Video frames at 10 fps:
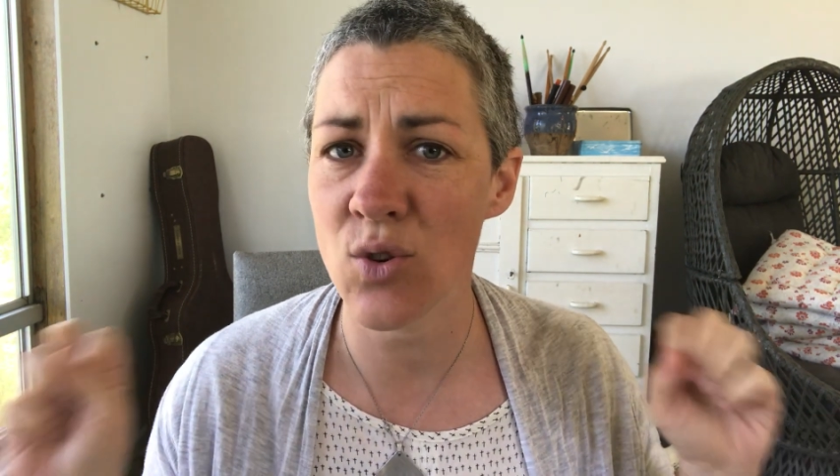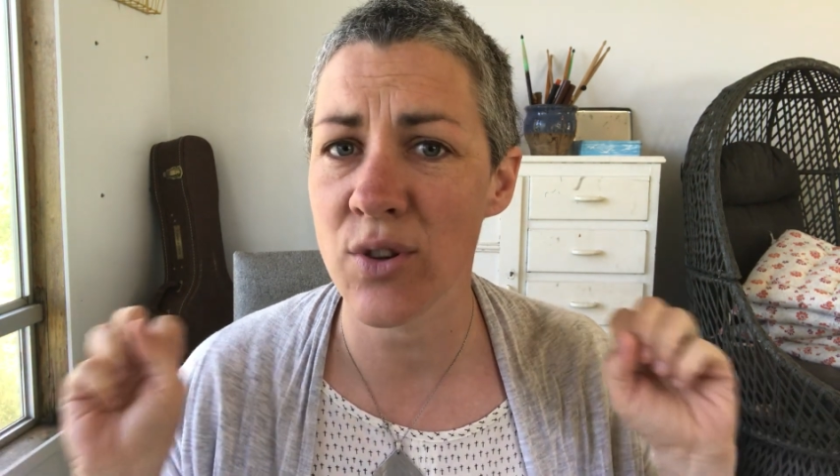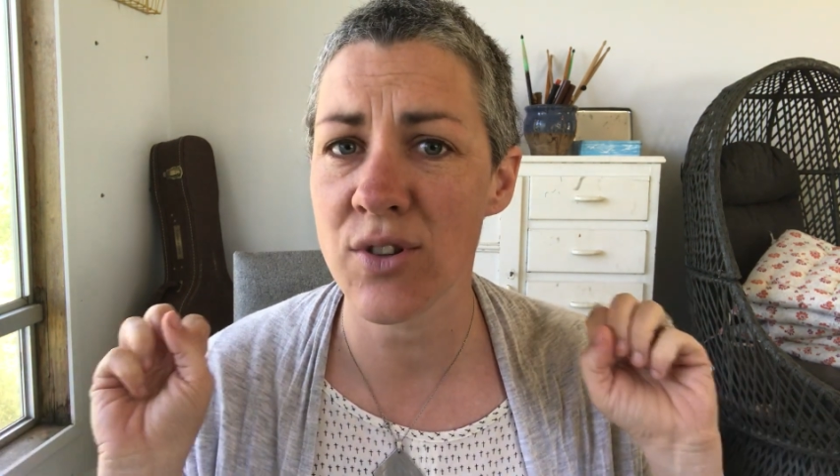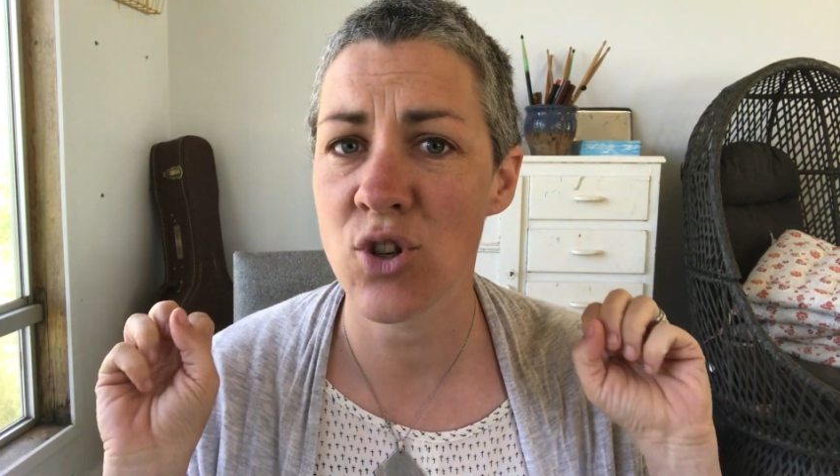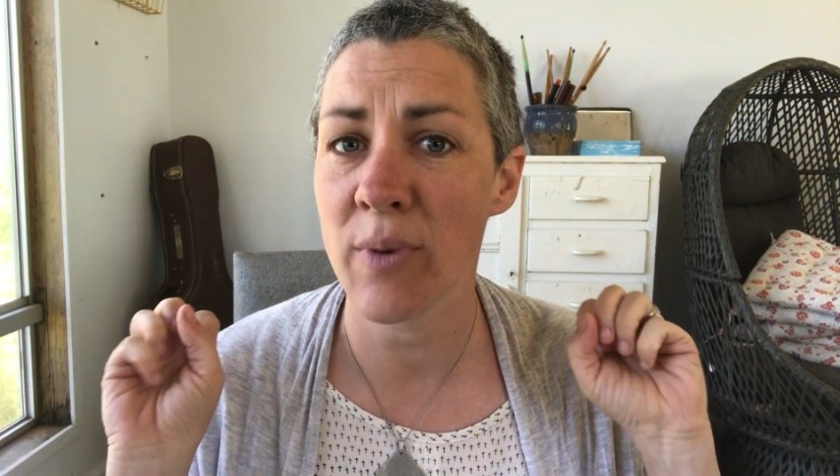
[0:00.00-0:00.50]
or
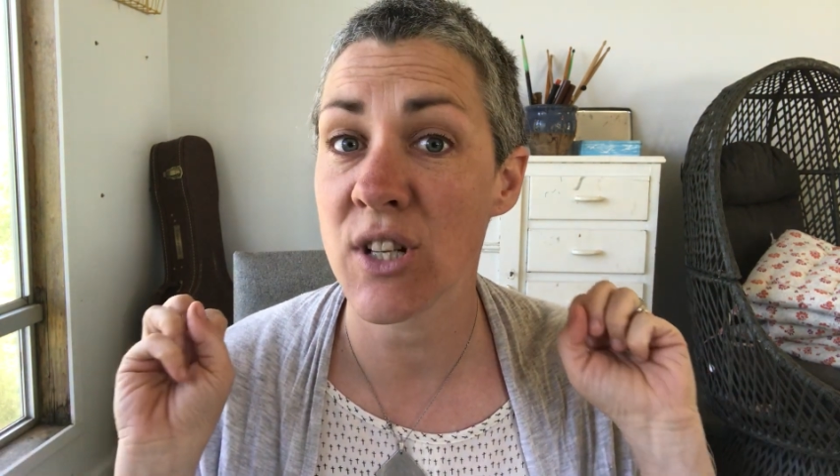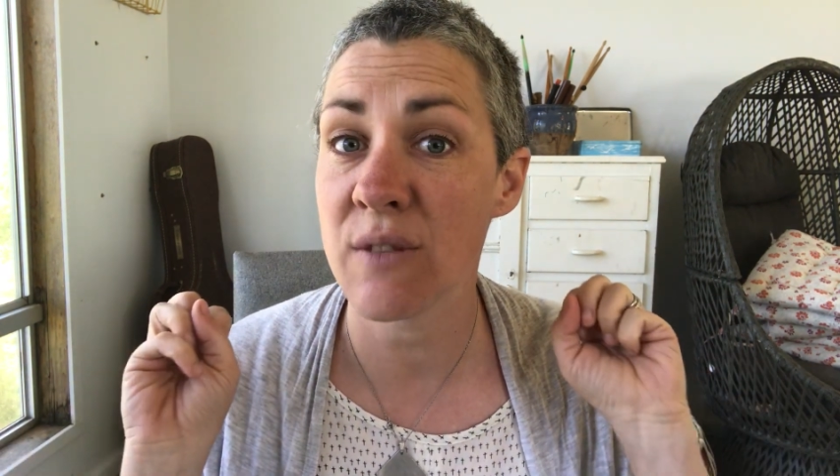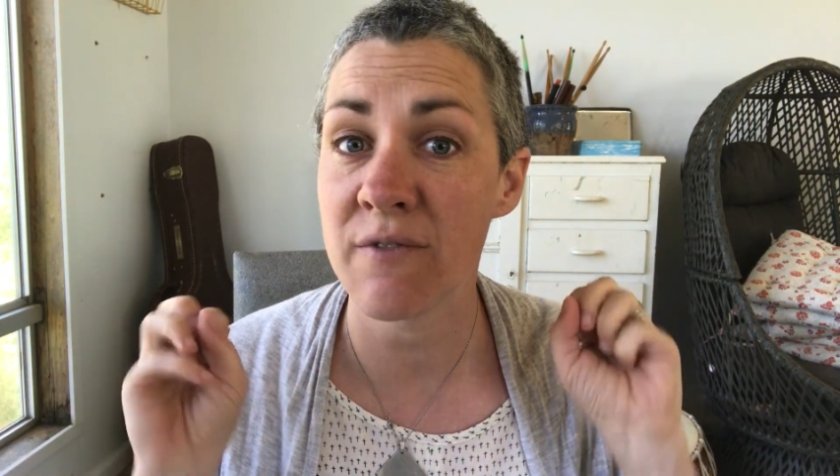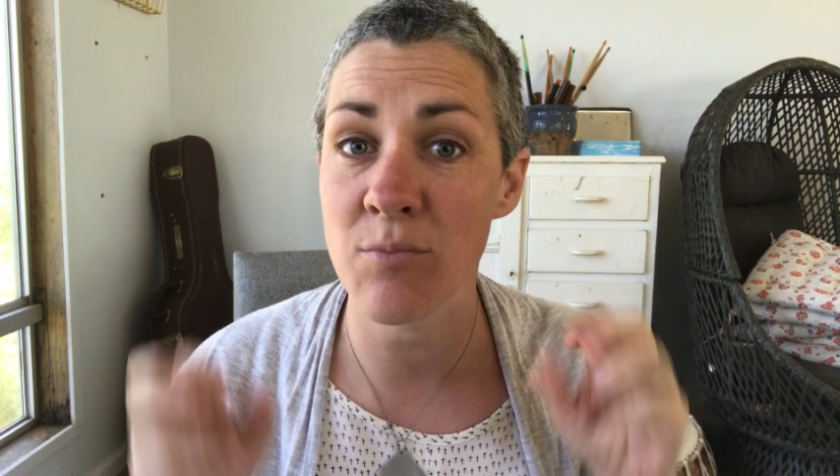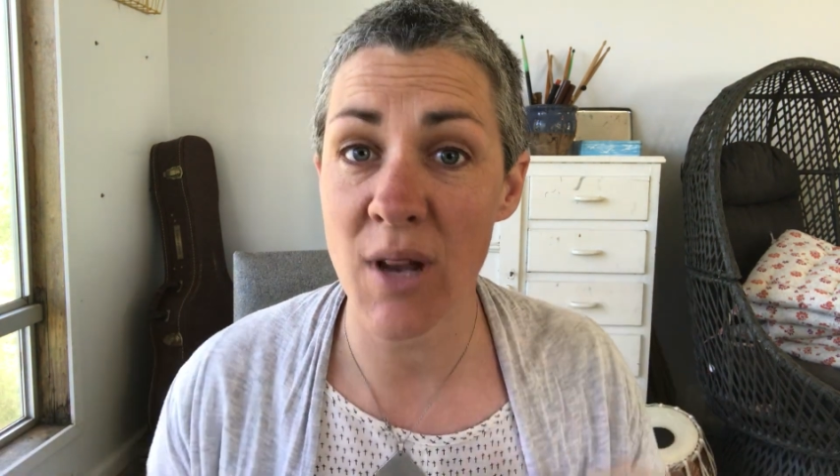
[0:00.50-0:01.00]
there's too much
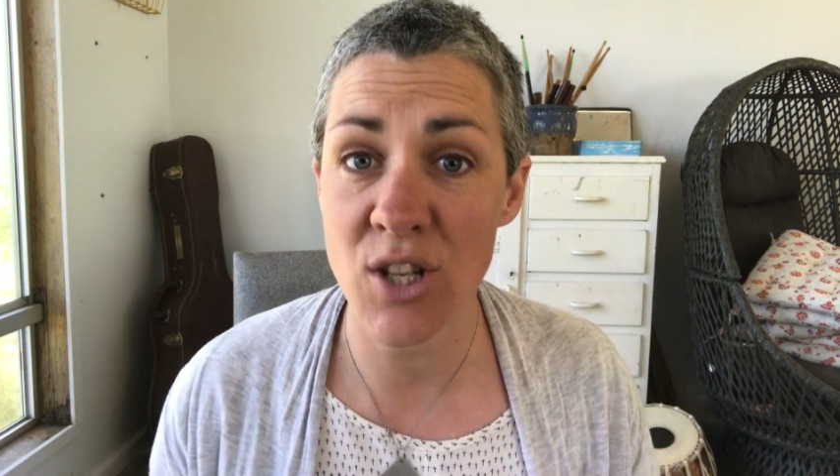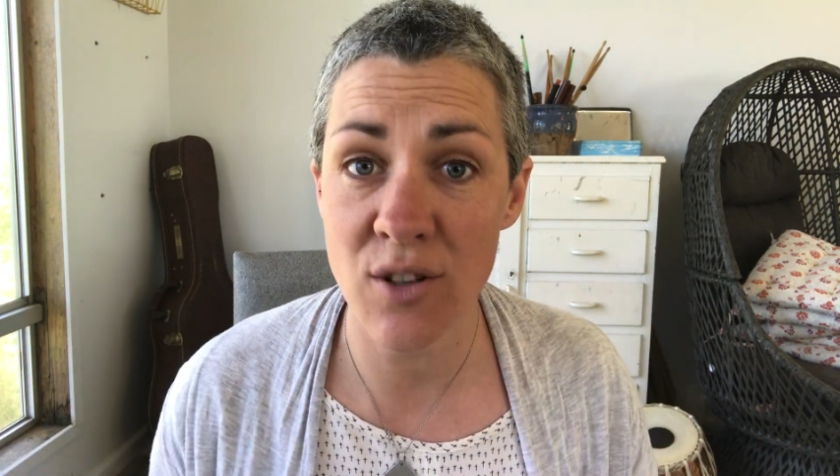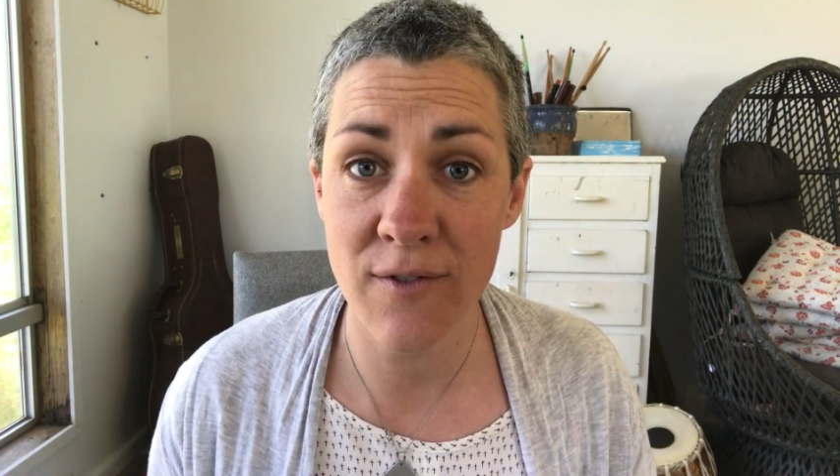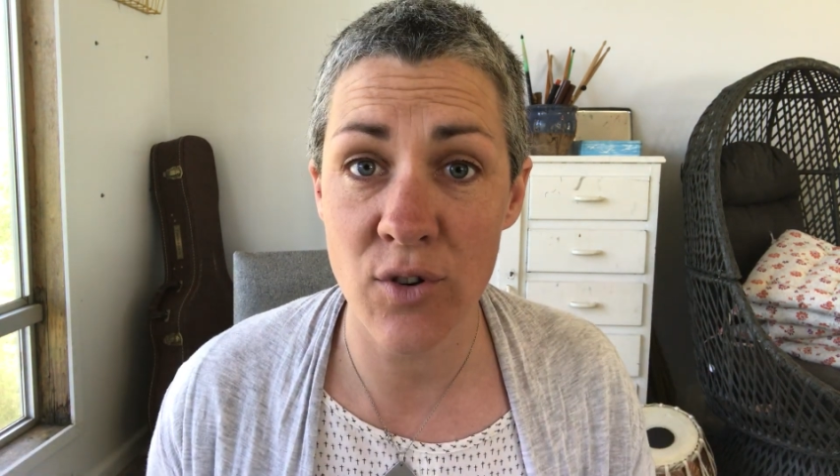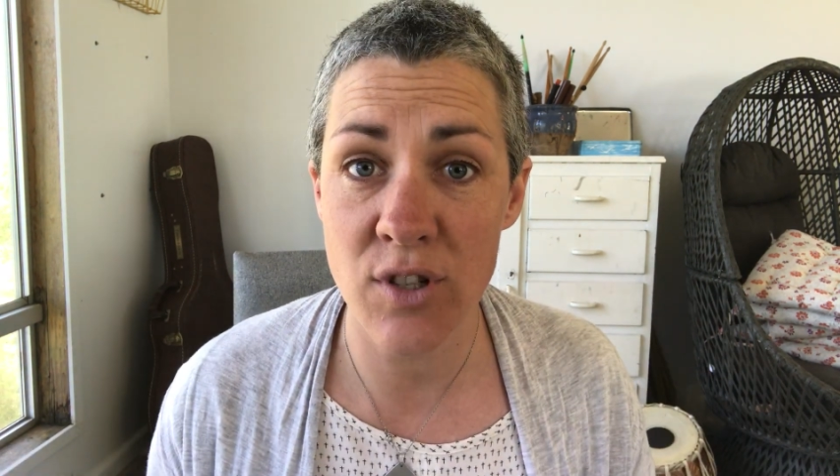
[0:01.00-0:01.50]

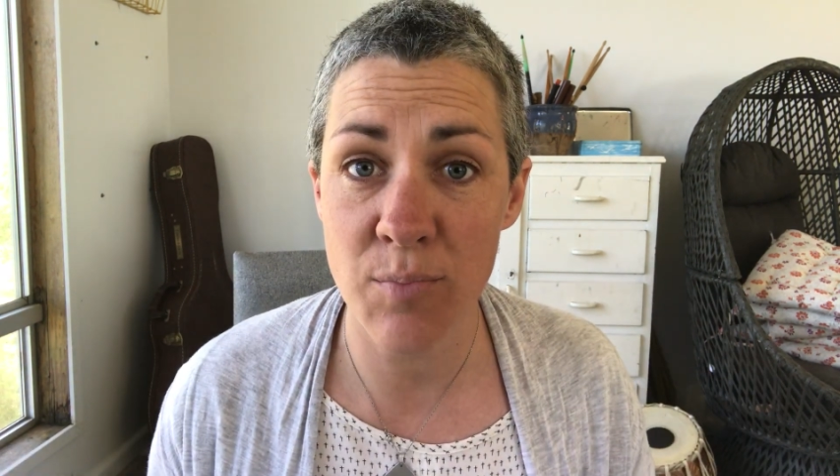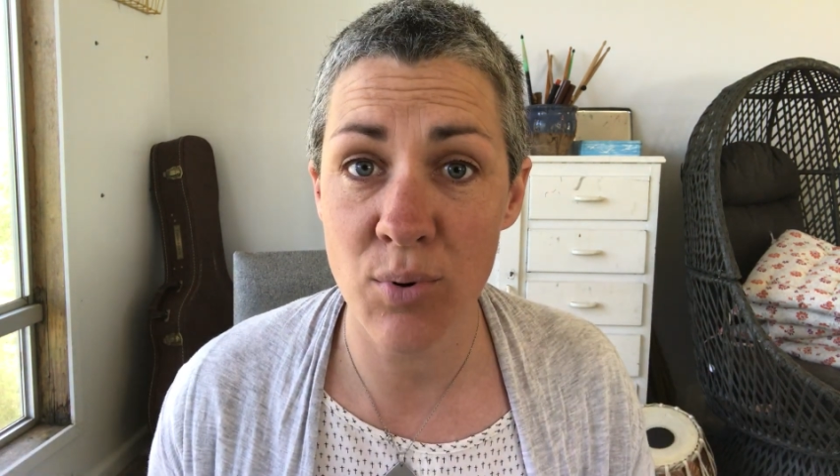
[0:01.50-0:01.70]
information for it to